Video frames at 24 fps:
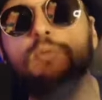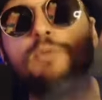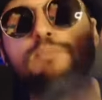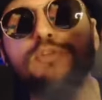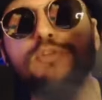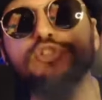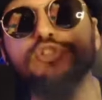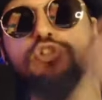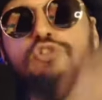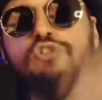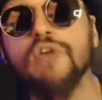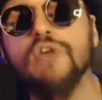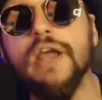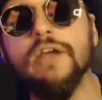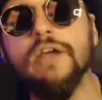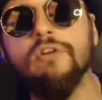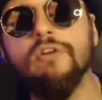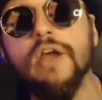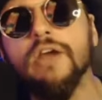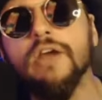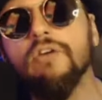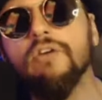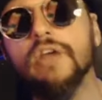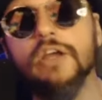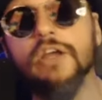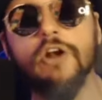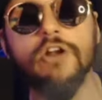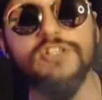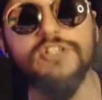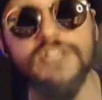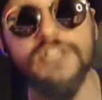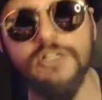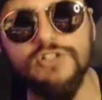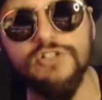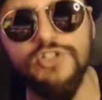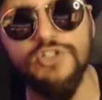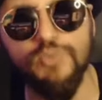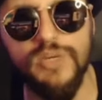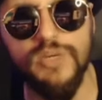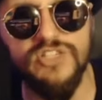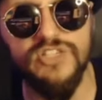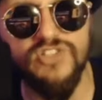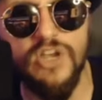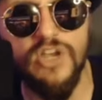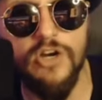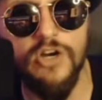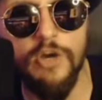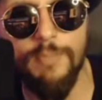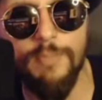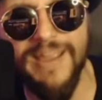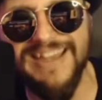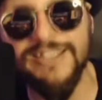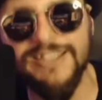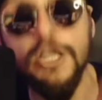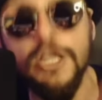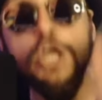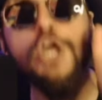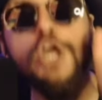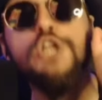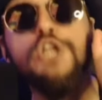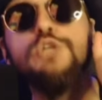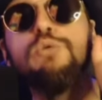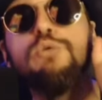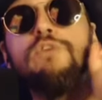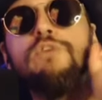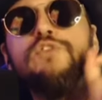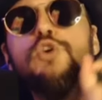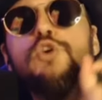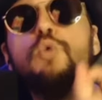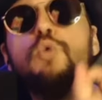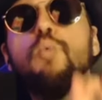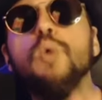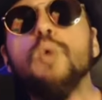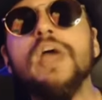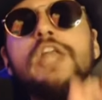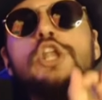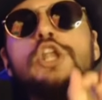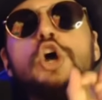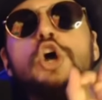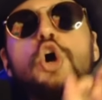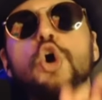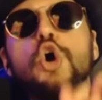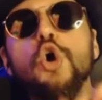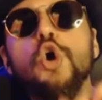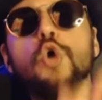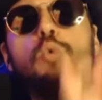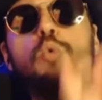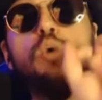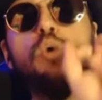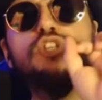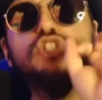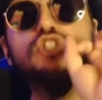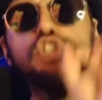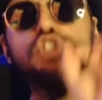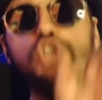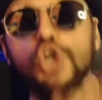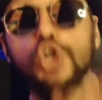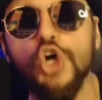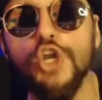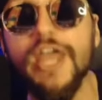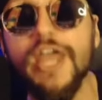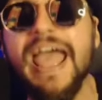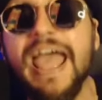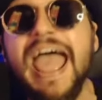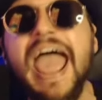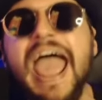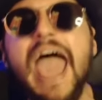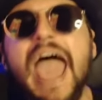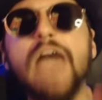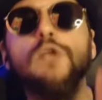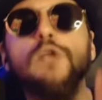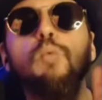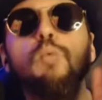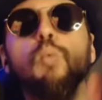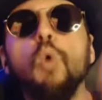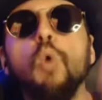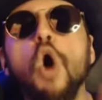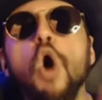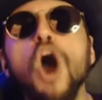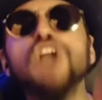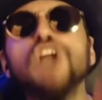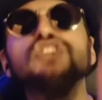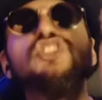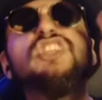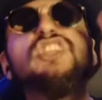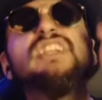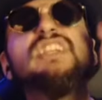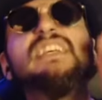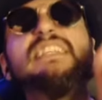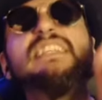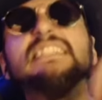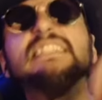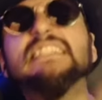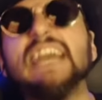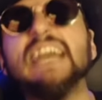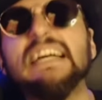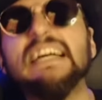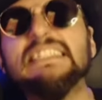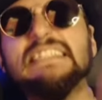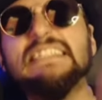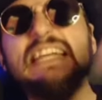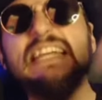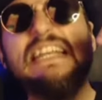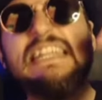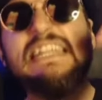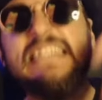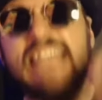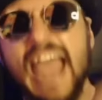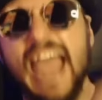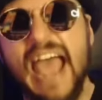with Mr. Grant Gregory and our dear sweet Sunker Maiden to review When Who Was Good and wash the disgusting,